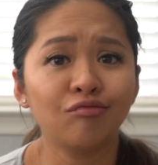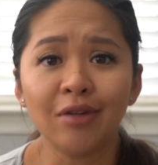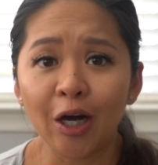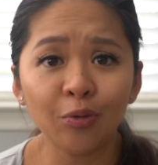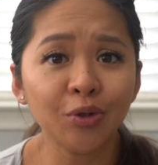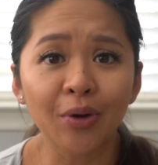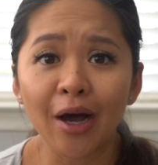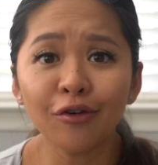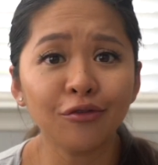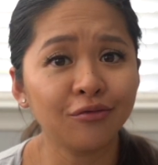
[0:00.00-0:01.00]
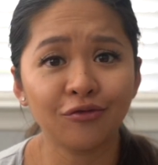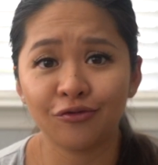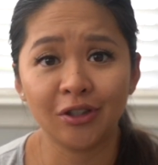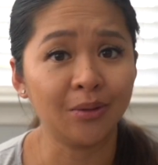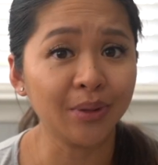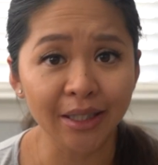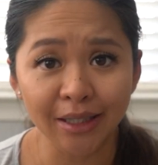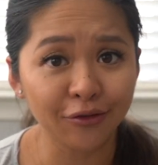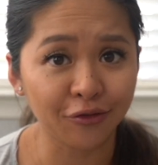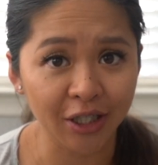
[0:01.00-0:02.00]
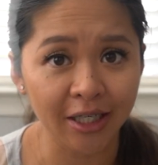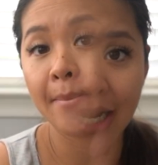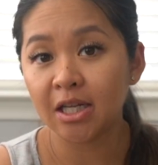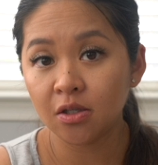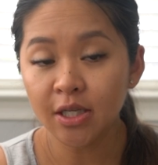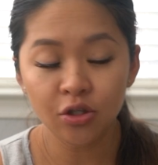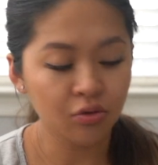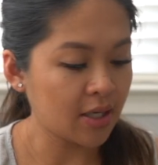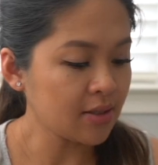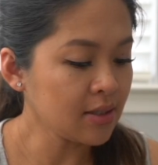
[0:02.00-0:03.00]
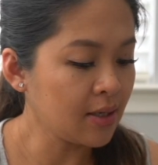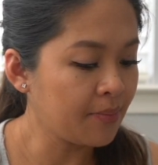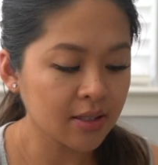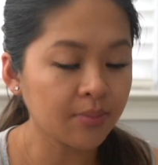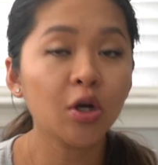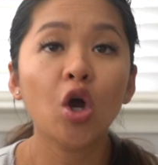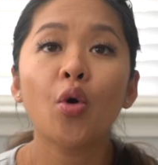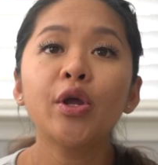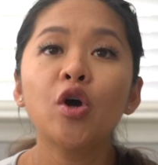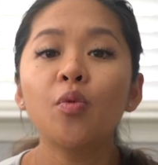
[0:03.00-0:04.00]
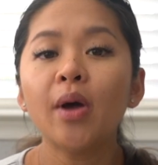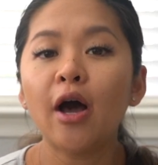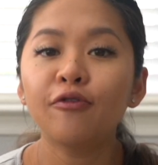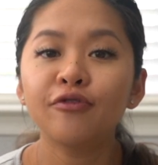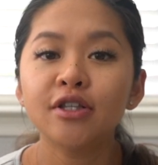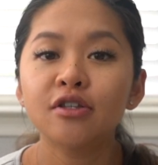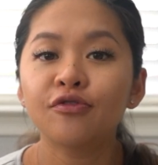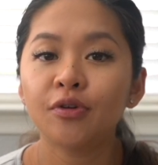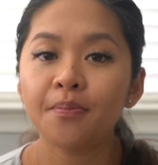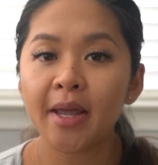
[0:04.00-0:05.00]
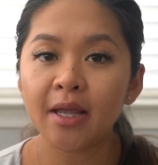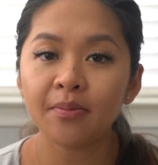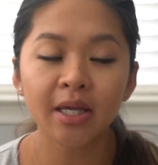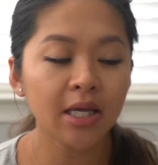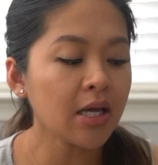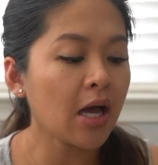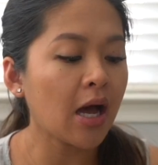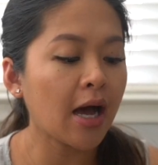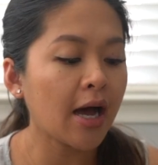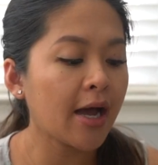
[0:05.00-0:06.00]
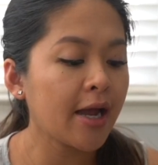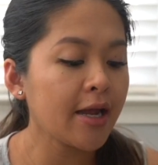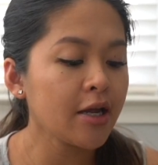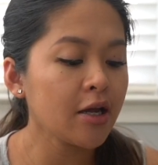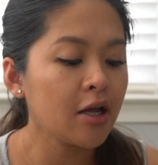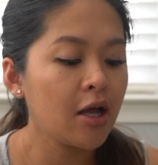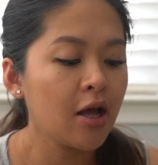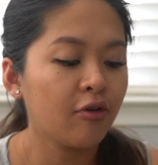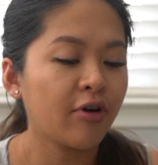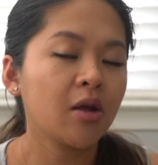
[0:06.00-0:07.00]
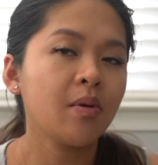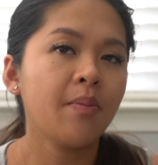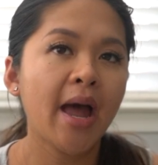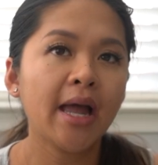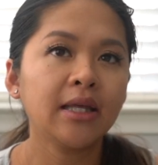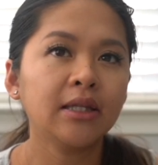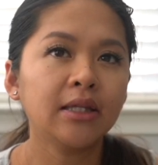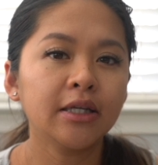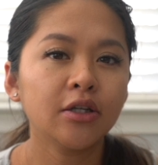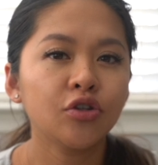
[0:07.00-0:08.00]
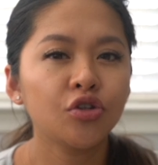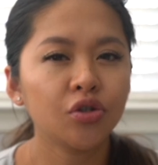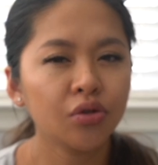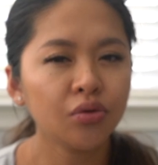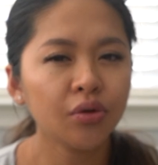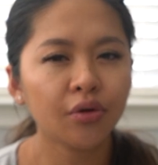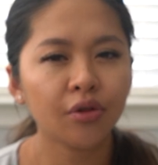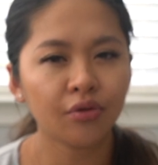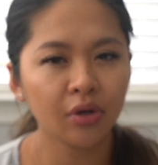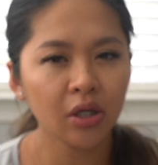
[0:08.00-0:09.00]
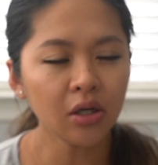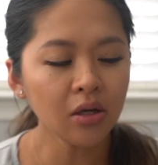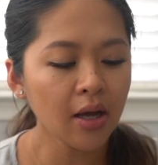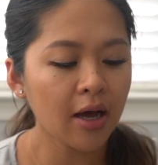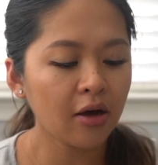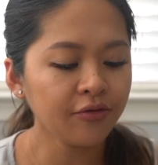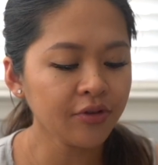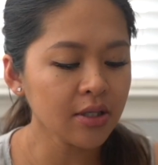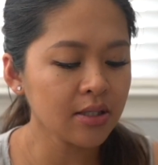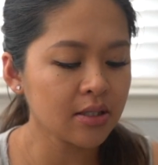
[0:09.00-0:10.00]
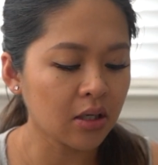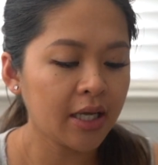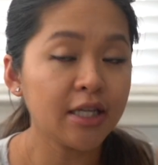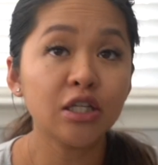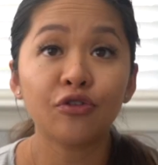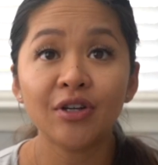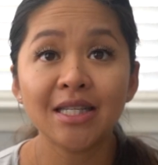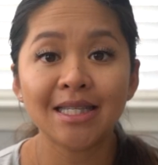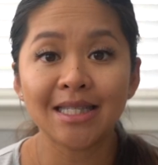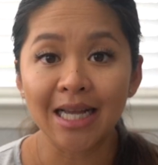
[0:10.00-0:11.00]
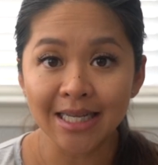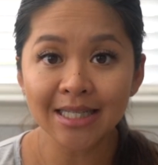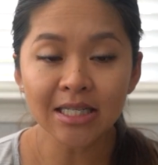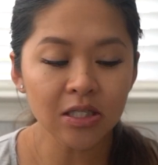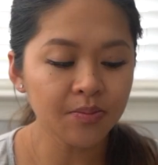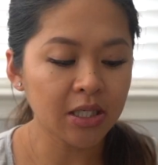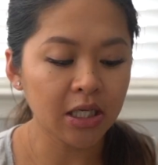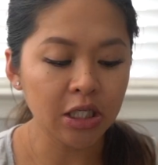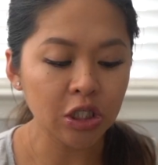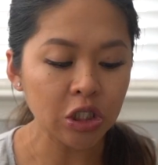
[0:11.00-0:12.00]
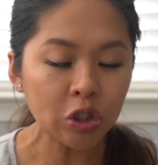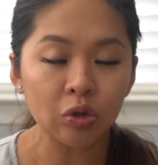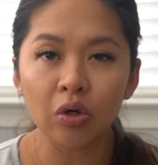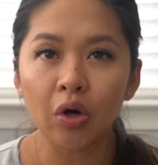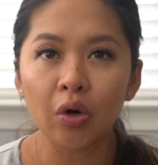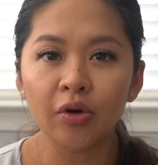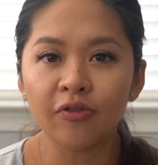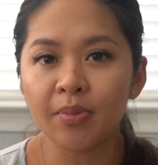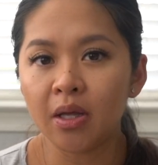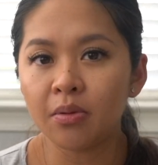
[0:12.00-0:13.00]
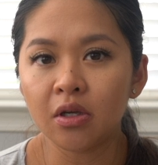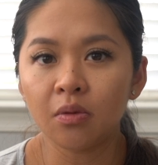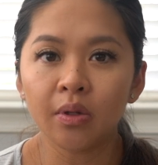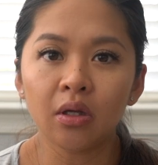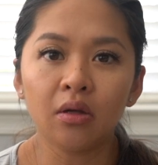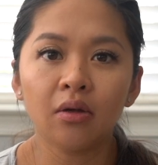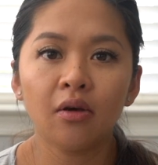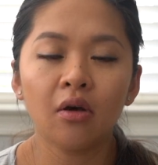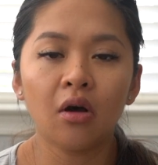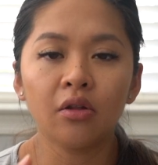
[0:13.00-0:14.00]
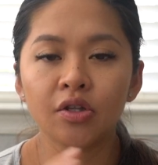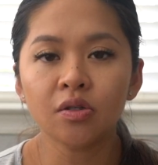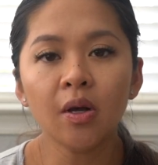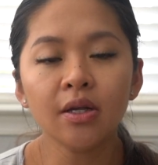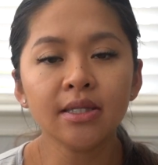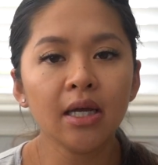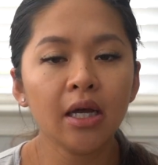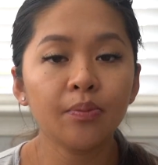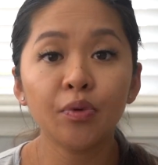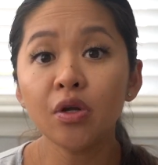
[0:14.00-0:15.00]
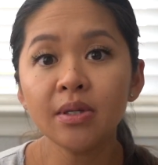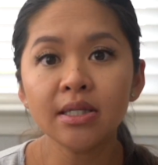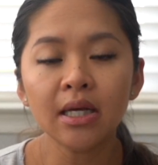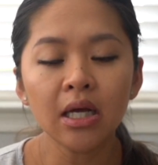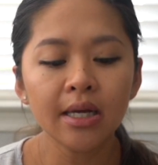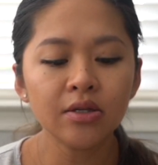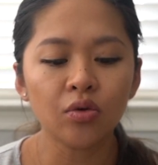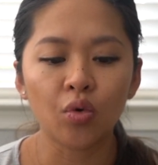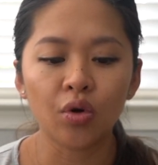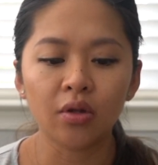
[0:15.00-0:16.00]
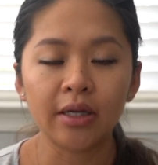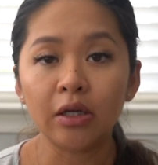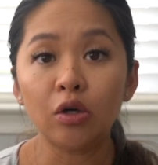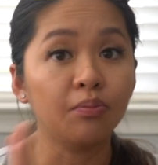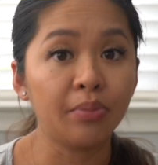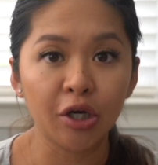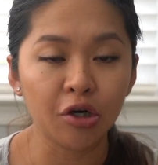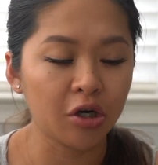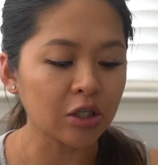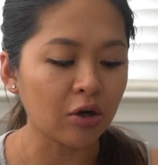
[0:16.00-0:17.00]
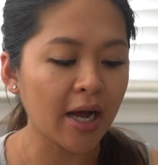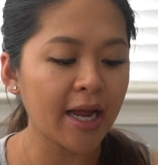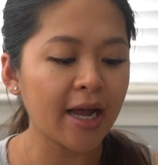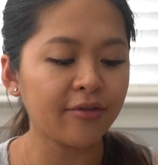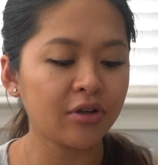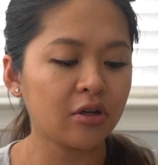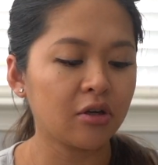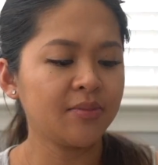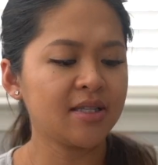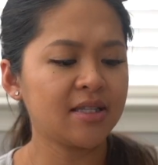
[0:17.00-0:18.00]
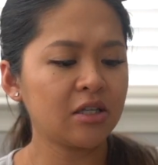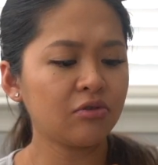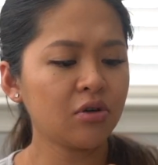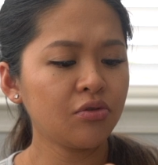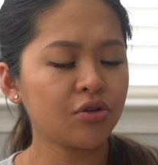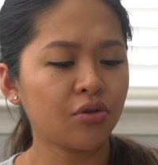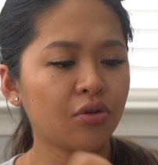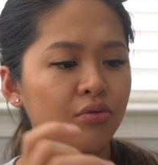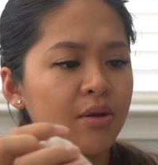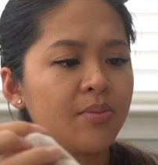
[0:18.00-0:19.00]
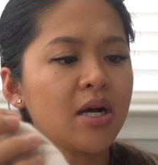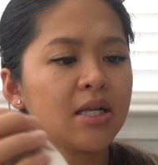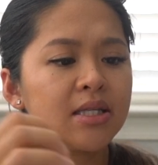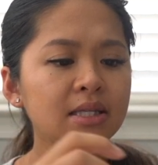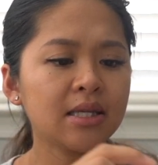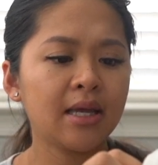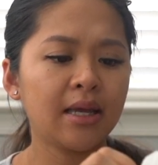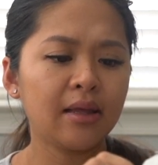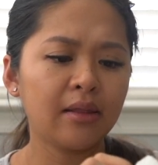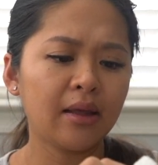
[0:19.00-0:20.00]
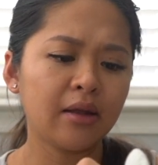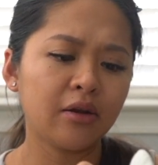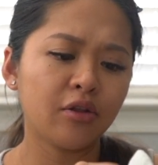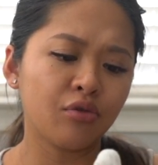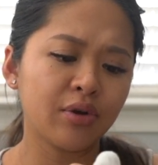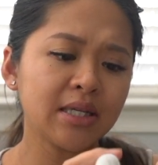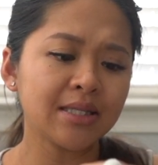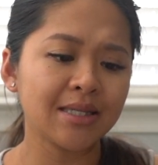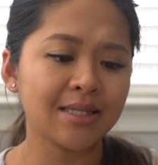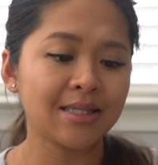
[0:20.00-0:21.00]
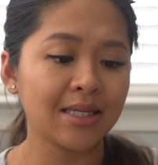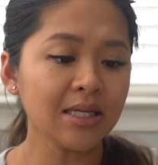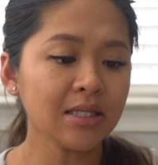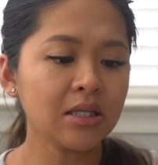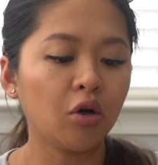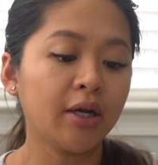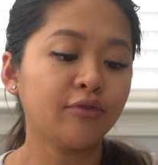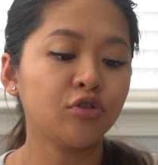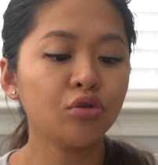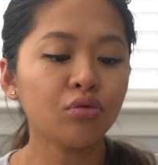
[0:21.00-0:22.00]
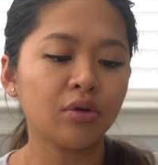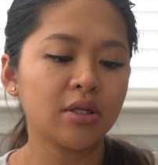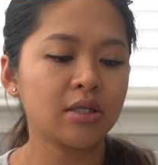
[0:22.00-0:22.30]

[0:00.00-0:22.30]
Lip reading: help you out completely free. Back to my suitcase. Some going home outfits for baby. I recommend packing like 2 or 3 outfits in different sizes, because you don't know if baby could be on the small side, preemie size, or like bigger. So I have here 0 to 3 months, and then 3 to 6. Oh, I have 2 3 to